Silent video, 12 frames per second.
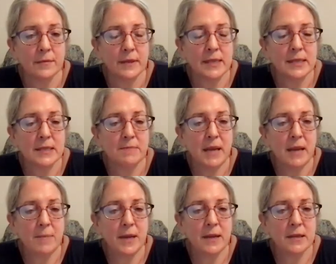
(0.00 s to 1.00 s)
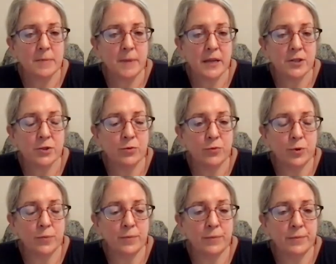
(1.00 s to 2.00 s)
This may be a special
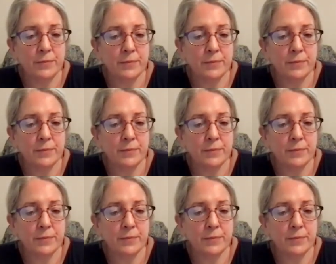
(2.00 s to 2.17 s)
room,